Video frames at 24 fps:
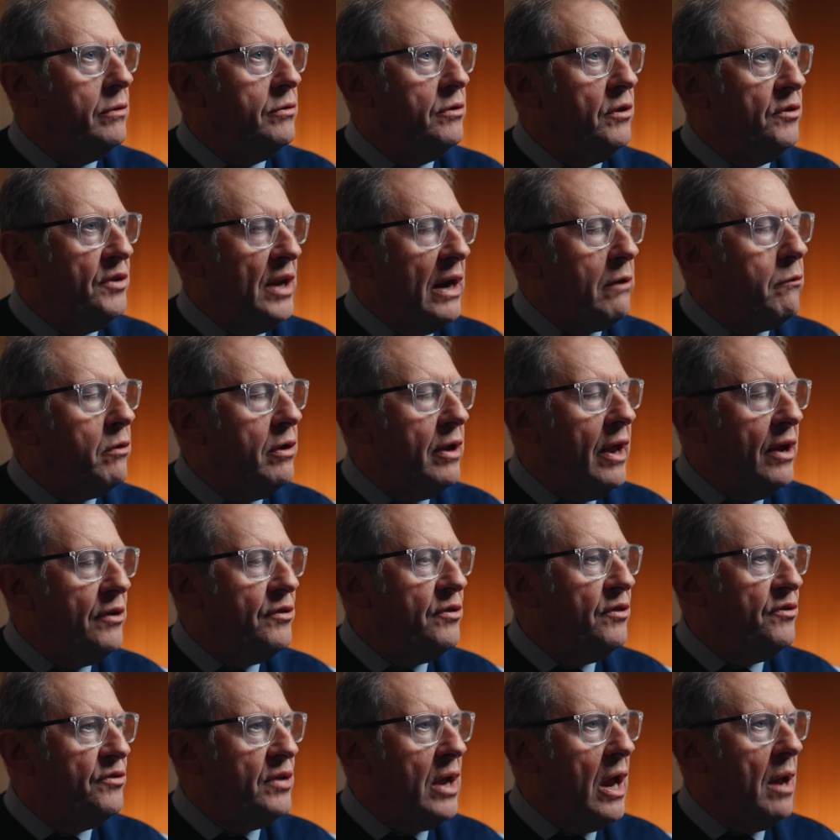The
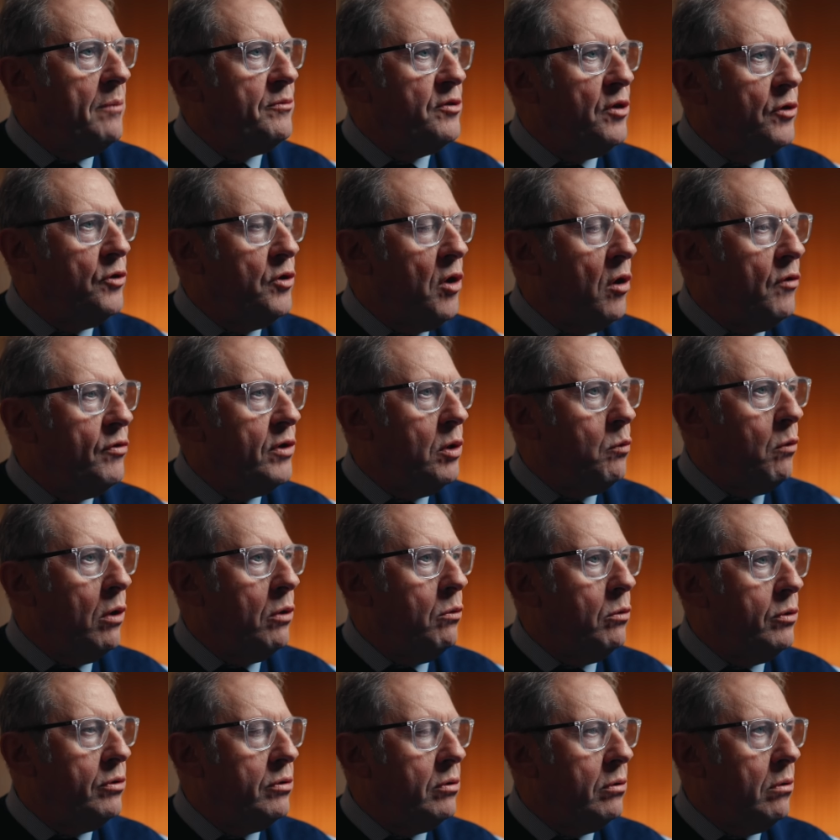degradation times are not that we
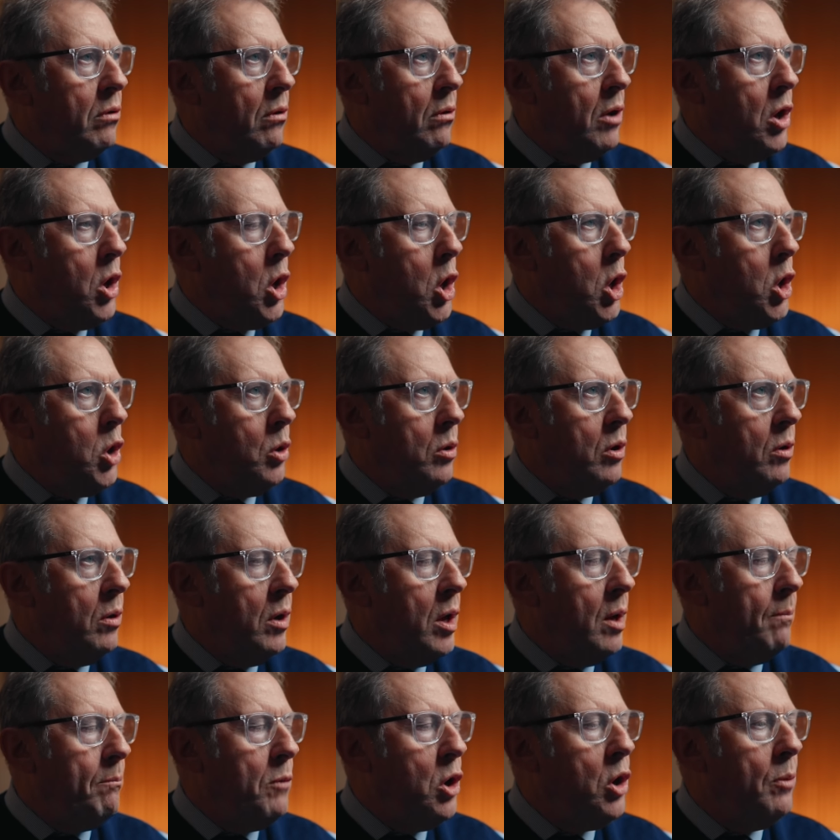would
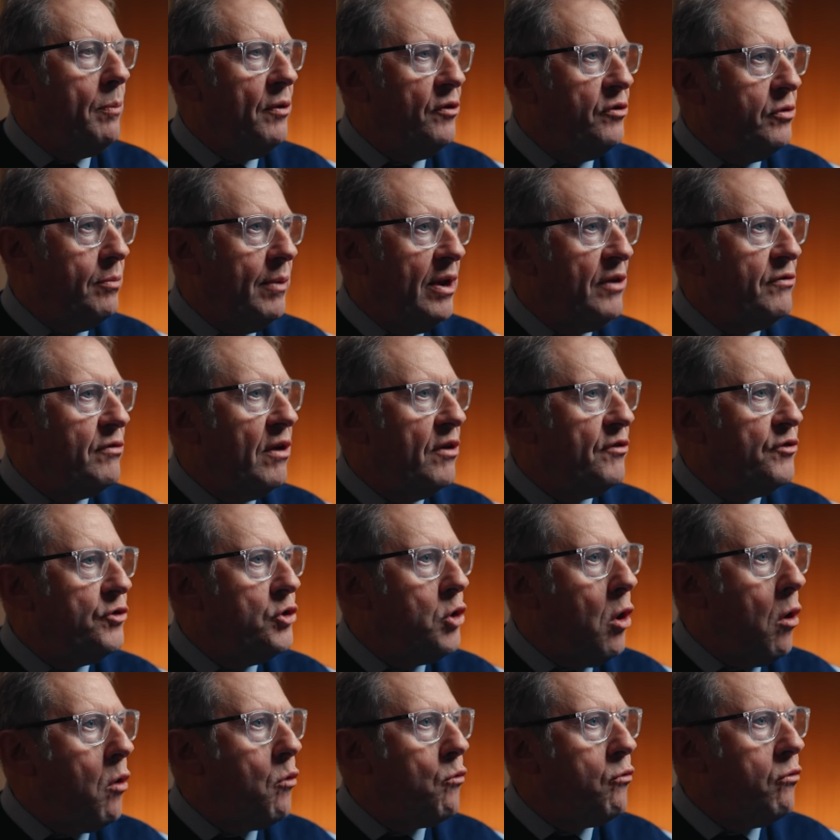hope it to be, so it's
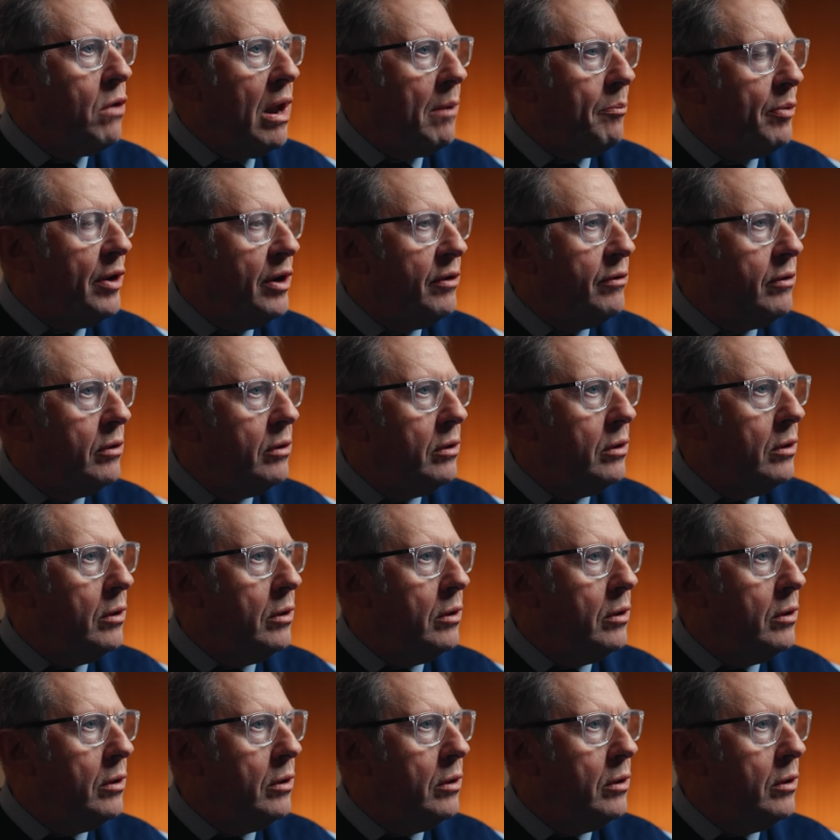not rapid.